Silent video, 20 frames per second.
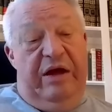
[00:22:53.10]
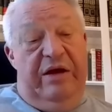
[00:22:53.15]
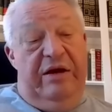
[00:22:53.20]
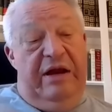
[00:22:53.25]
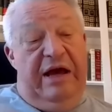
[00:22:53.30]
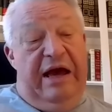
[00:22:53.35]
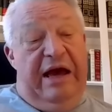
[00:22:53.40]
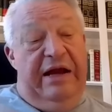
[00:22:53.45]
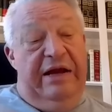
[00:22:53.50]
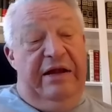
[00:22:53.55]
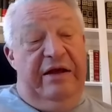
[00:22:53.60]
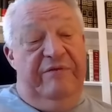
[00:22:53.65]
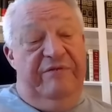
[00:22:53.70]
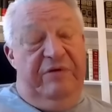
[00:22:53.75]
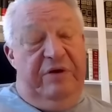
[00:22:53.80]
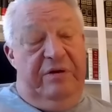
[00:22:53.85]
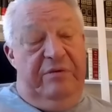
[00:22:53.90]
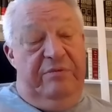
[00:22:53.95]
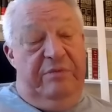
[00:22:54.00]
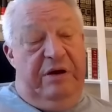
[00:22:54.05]
not
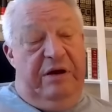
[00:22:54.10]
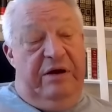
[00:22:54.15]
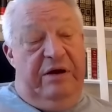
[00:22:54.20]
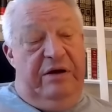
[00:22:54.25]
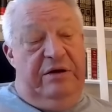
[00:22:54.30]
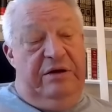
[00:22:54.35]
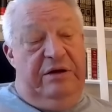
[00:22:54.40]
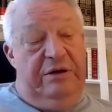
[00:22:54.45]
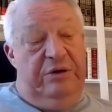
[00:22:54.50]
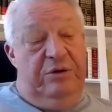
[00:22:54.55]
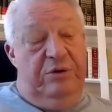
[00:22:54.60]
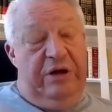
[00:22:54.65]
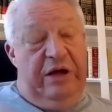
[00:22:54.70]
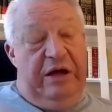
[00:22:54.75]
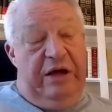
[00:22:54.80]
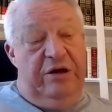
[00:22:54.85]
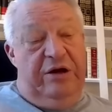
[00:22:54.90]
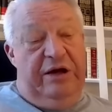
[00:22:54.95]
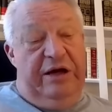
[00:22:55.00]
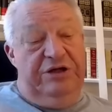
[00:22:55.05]
even,
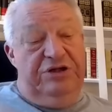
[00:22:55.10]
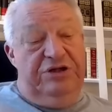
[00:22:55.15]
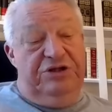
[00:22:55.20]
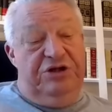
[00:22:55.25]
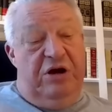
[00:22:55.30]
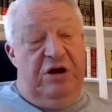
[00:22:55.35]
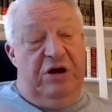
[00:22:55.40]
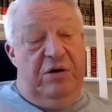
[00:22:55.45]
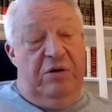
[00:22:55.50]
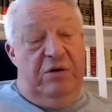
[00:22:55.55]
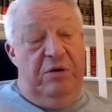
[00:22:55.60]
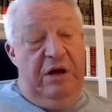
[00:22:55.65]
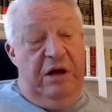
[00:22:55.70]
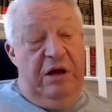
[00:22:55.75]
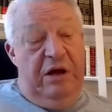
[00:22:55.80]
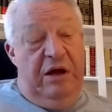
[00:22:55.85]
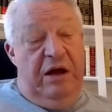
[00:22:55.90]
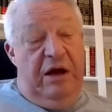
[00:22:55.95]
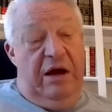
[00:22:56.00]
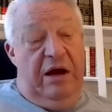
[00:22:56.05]
okay, so
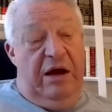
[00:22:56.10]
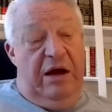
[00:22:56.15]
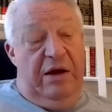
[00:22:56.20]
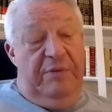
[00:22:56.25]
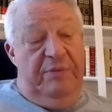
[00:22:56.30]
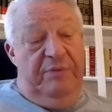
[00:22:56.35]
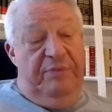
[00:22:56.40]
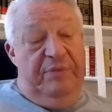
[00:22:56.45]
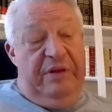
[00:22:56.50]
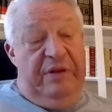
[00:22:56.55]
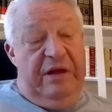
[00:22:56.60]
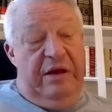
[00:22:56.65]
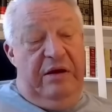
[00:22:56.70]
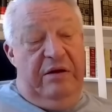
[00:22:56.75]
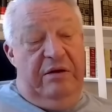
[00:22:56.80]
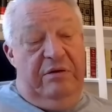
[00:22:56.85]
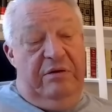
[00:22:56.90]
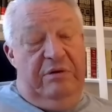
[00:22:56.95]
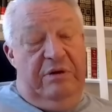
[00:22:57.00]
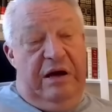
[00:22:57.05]

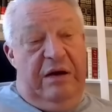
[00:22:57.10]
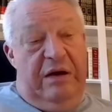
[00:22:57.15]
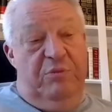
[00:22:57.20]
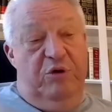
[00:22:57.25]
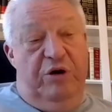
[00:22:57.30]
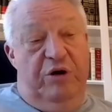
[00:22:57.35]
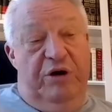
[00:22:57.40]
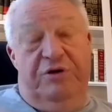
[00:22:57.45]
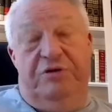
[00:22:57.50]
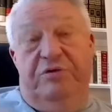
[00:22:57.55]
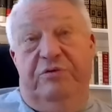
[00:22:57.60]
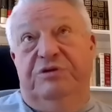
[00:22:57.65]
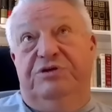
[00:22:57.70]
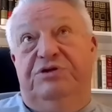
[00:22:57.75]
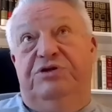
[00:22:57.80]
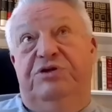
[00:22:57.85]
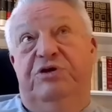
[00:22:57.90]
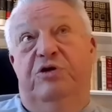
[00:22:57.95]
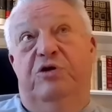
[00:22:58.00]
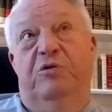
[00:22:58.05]
I'm going
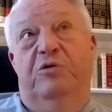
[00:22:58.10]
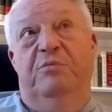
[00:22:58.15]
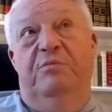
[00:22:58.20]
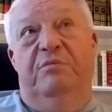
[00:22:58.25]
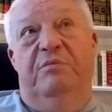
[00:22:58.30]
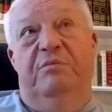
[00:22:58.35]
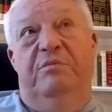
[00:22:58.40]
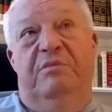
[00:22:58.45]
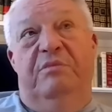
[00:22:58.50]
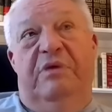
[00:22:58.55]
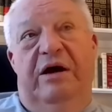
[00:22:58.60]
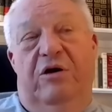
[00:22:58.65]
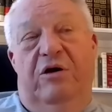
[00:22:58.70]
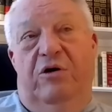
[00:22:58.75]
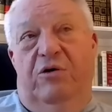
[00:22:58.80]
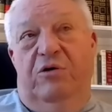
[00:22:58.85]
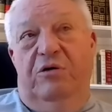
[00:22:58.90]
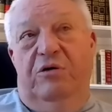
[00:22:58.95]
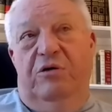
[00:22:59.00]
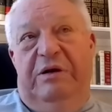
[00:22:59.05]
to assume my
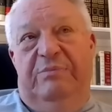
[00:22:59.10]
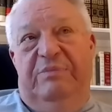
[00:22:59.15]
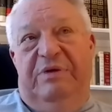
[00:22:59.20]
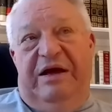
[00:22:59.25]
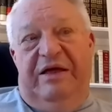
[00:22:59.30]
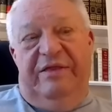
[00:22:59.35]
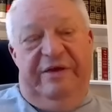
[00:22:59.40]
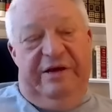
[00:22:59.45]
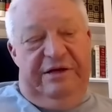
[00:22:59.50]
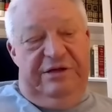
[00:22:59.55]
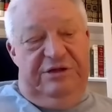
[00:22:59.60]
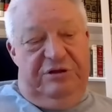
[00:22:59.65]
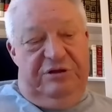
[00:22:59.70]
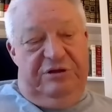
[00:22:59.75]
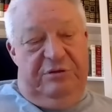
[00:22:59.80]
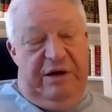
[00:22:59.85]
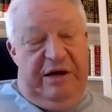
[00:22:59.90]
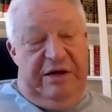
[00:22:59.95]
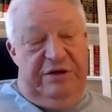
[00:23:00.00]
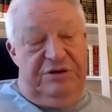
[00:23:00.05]
own, but I think
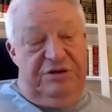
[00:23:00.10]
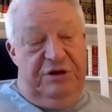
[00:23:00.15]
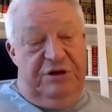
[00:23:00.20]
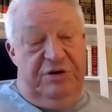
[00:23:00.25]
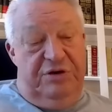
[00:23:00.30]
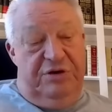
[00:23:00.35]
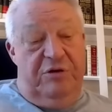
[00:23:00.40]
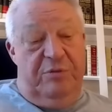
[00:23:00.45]
it's the best